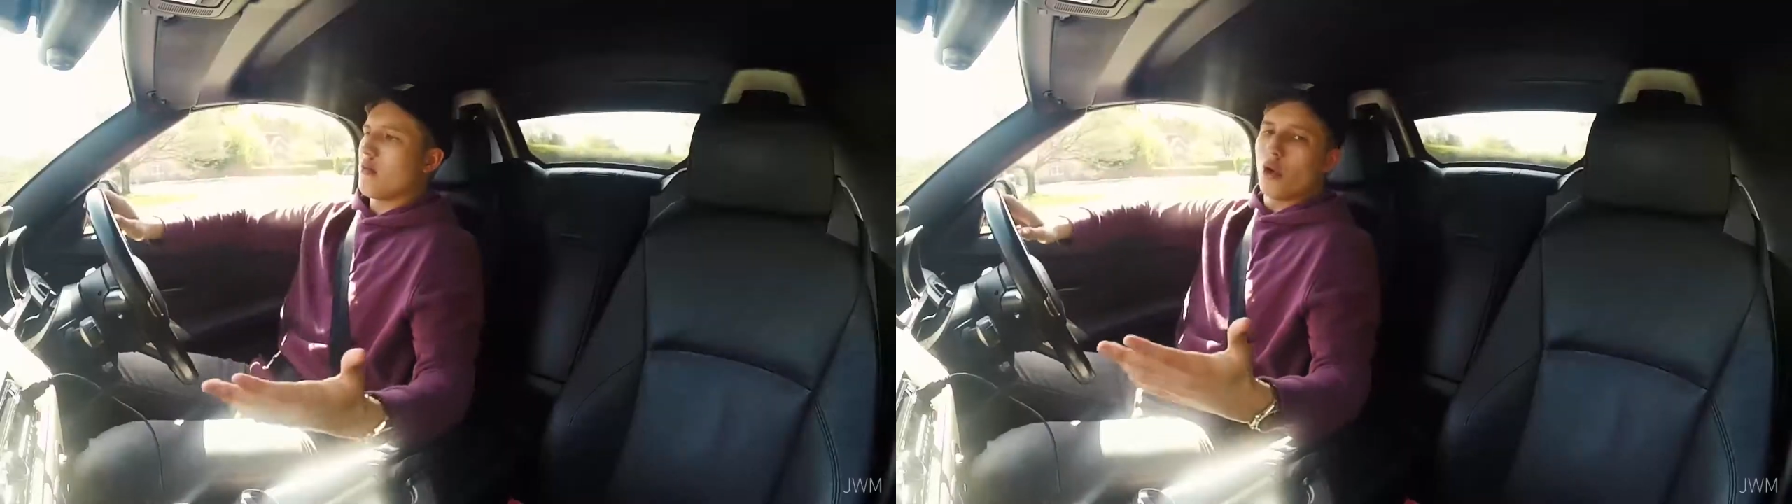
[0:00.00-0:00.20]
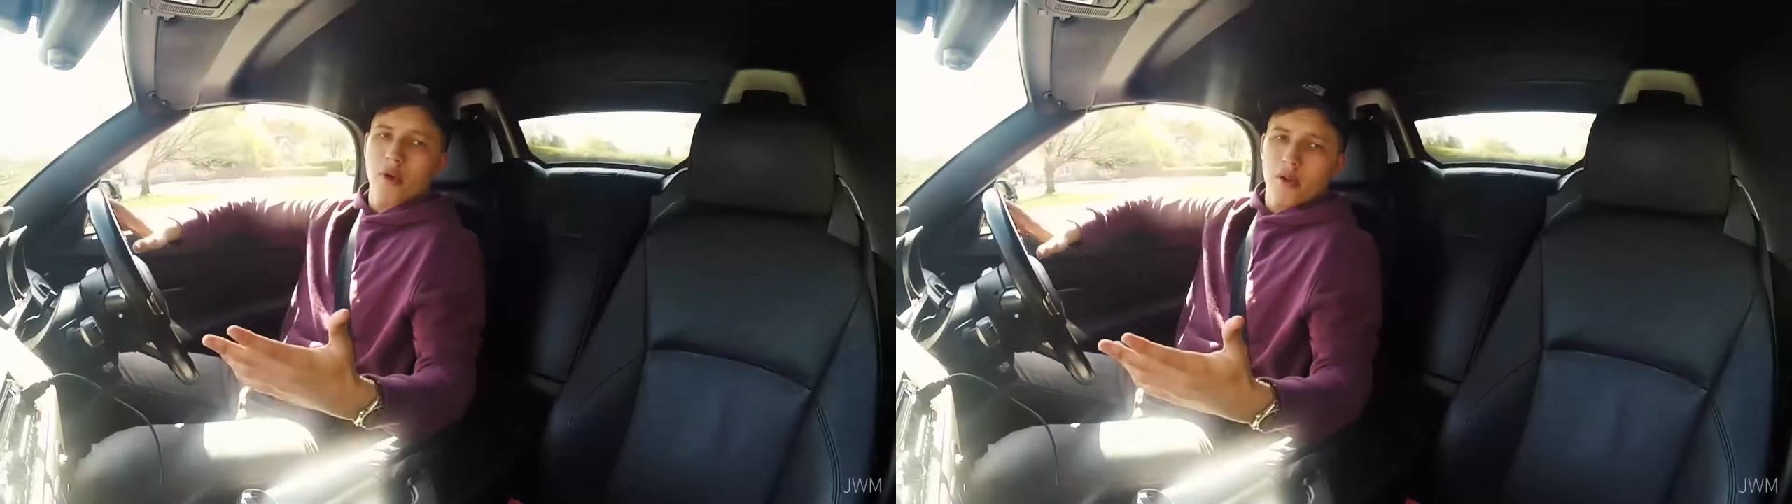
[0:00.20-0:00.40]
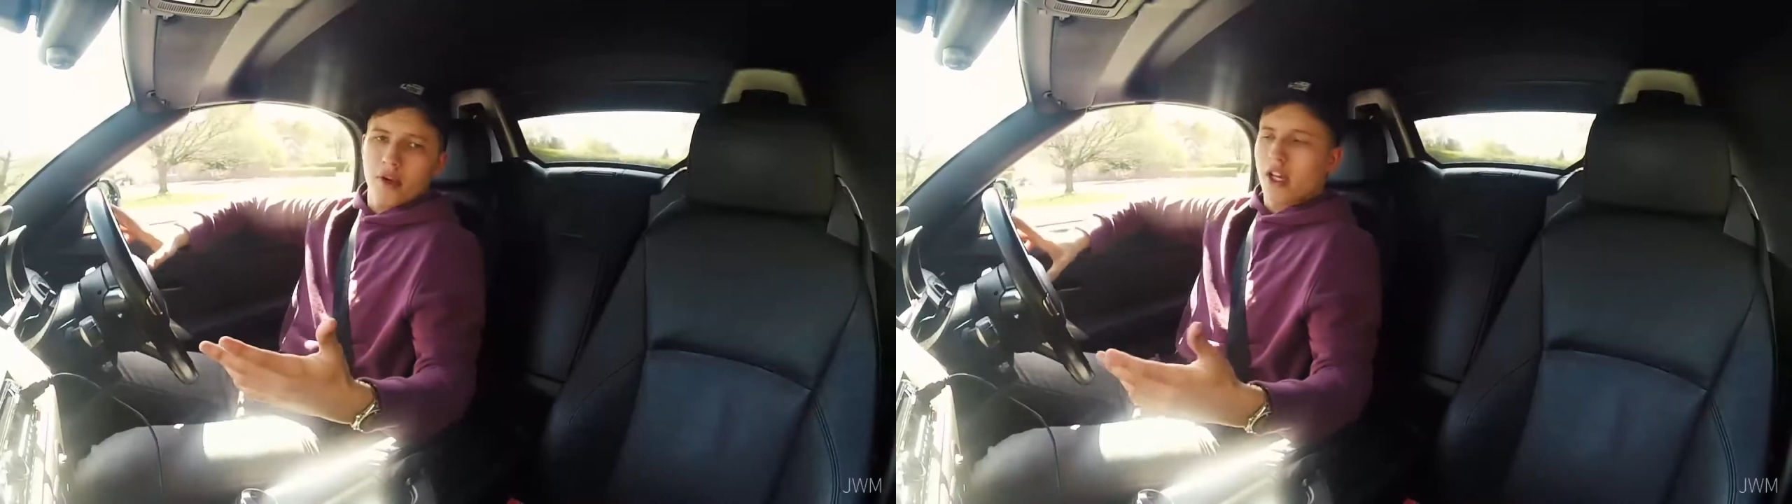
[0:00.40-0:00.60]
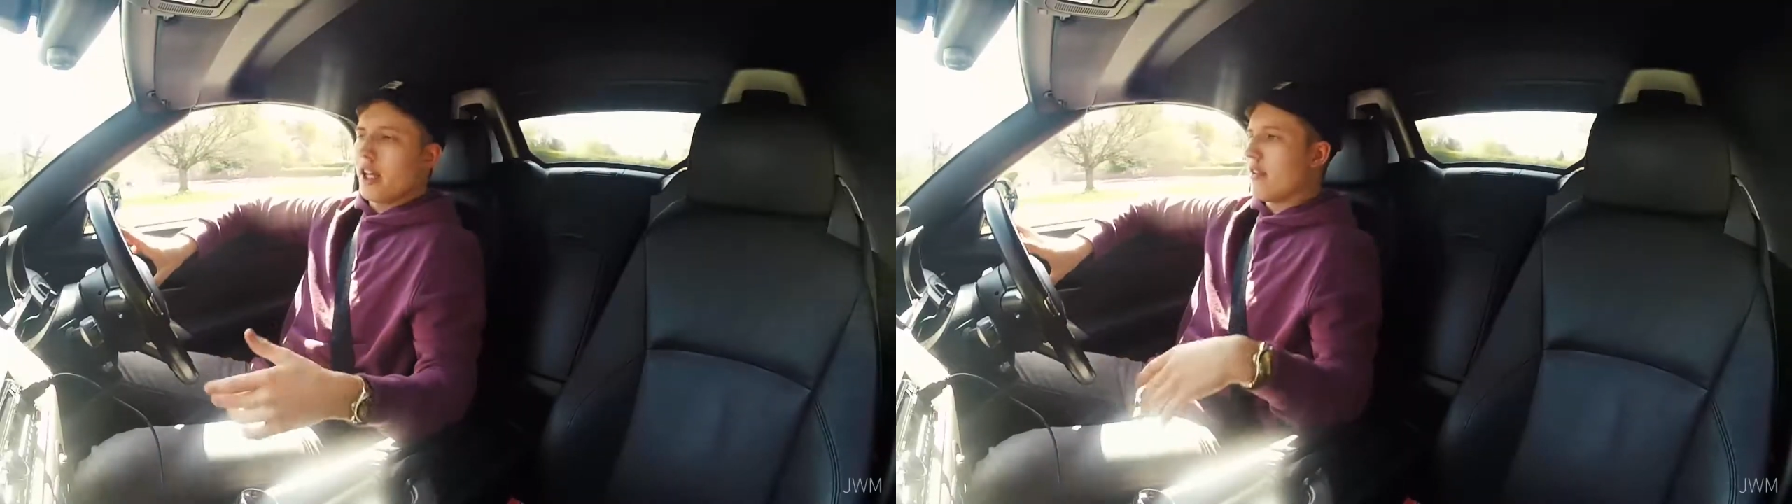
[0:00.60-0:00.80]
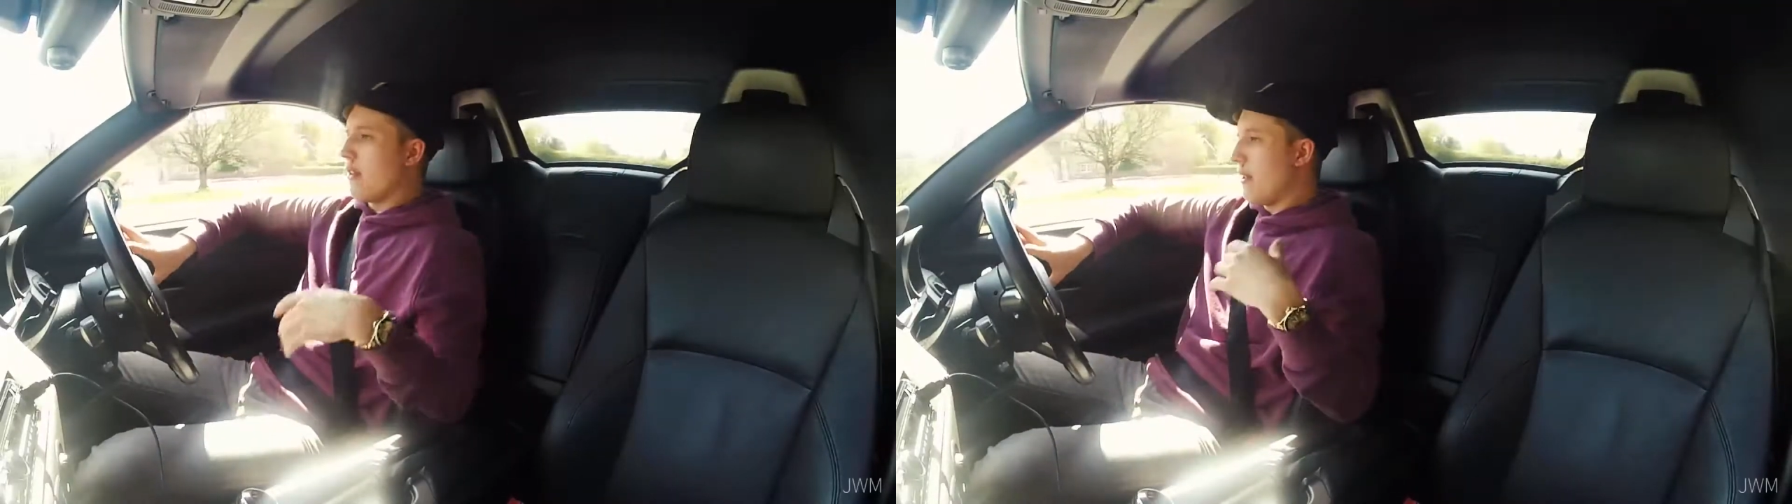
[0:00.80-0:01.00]
more people
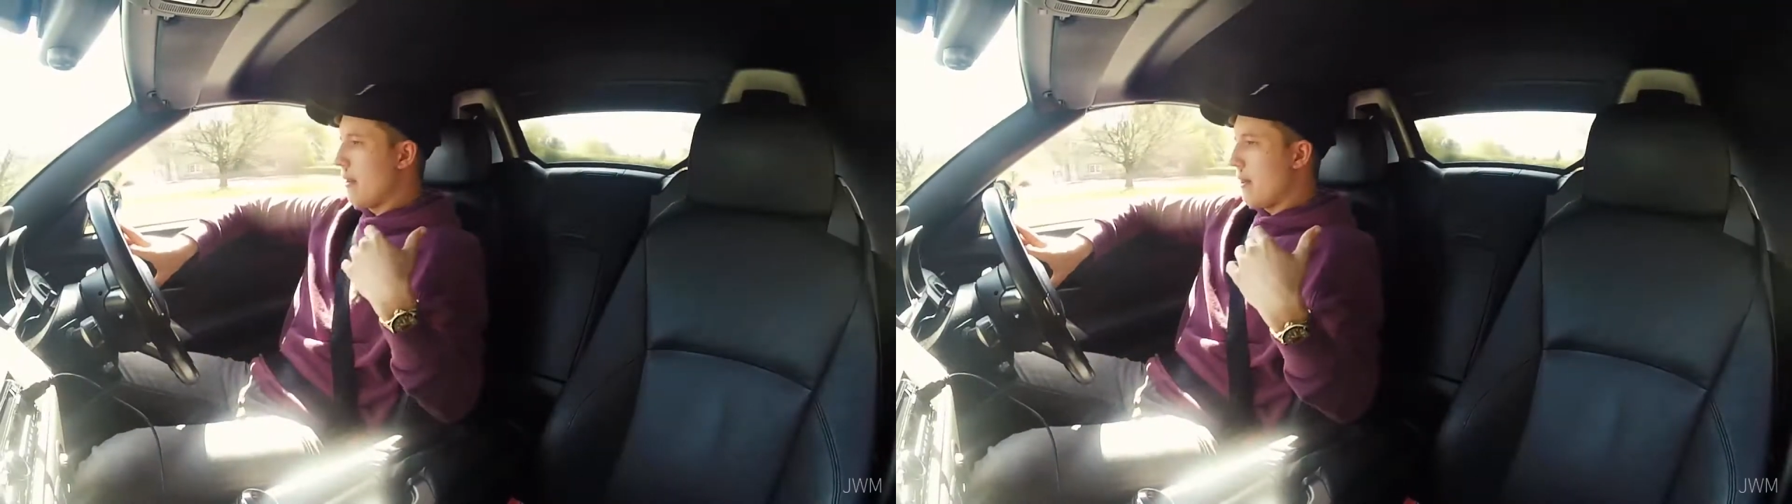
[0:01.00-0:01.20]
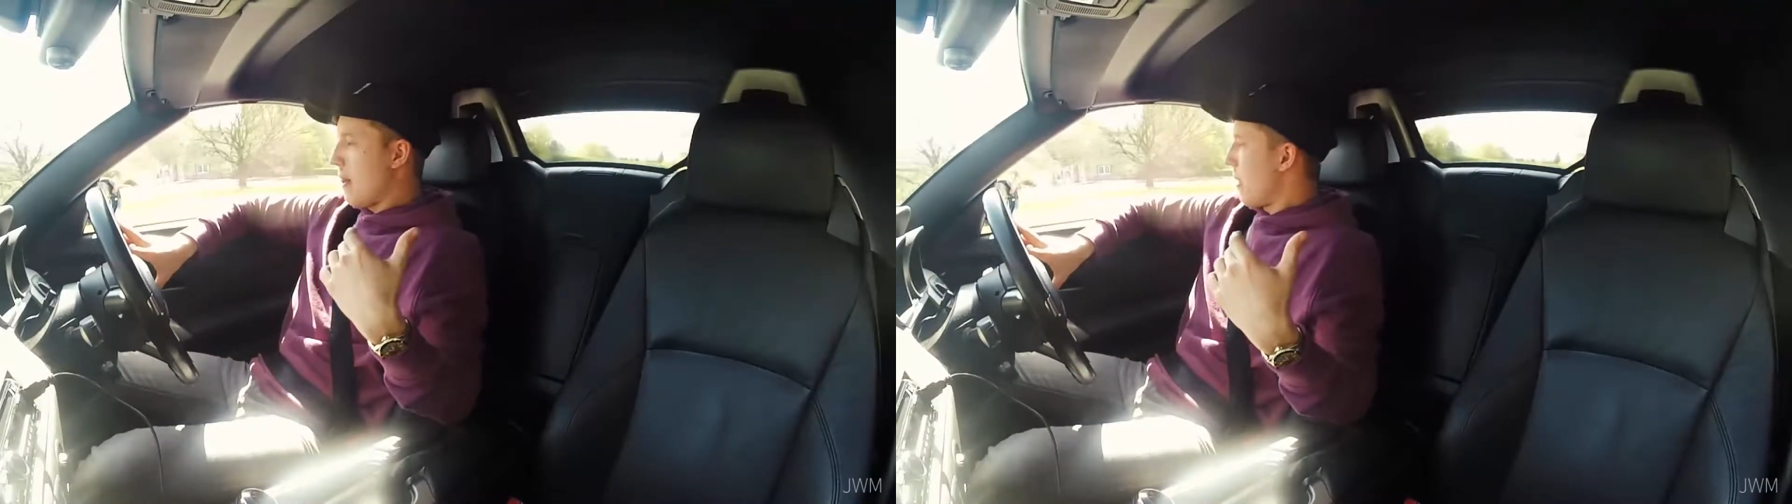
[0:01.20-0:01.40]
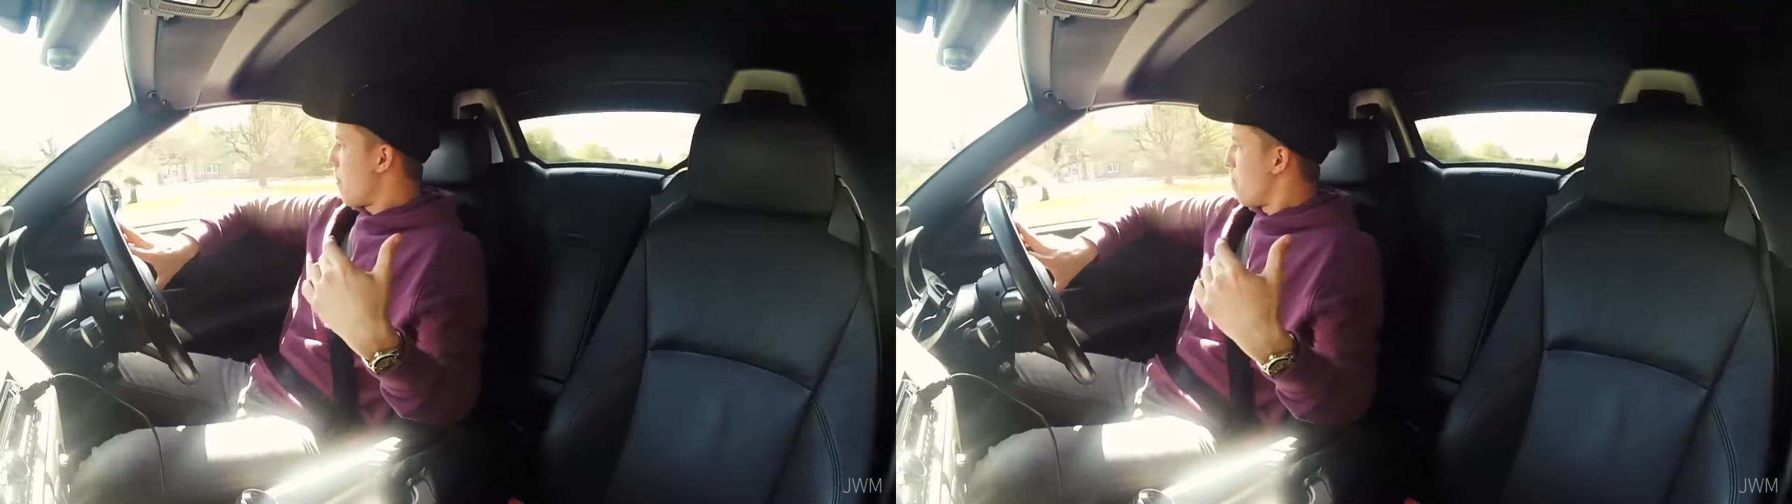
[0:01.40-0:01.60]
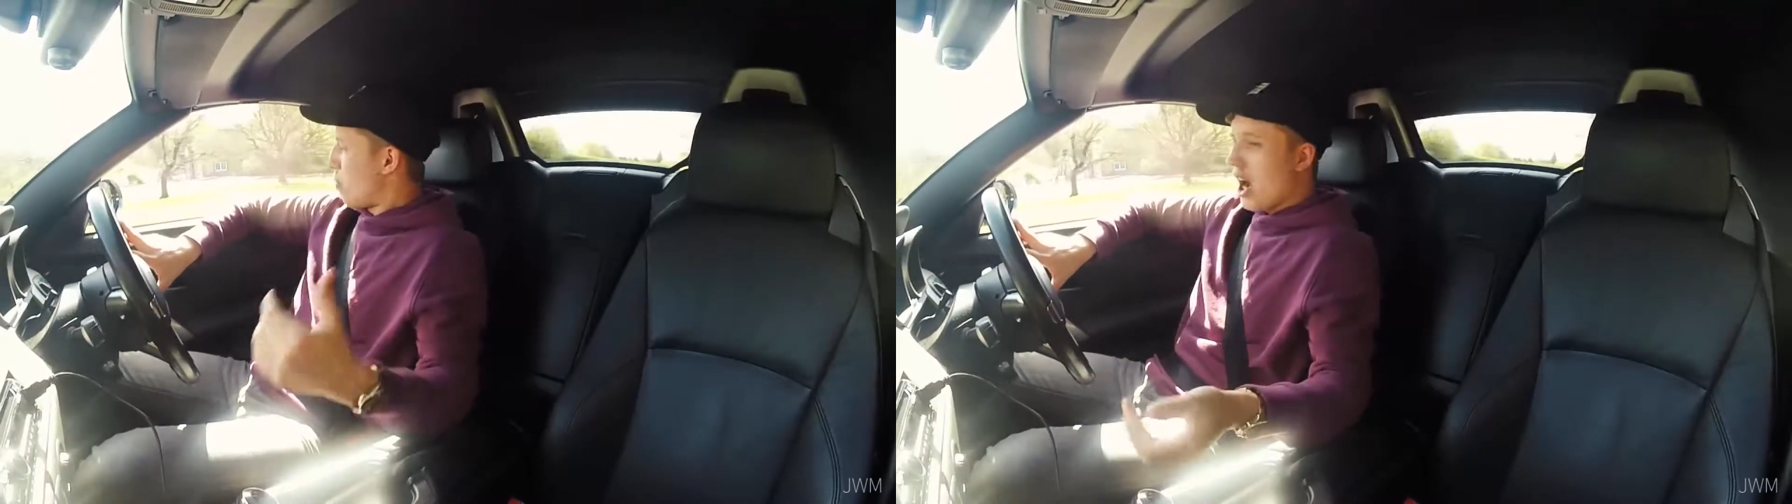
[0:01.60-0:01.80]
in.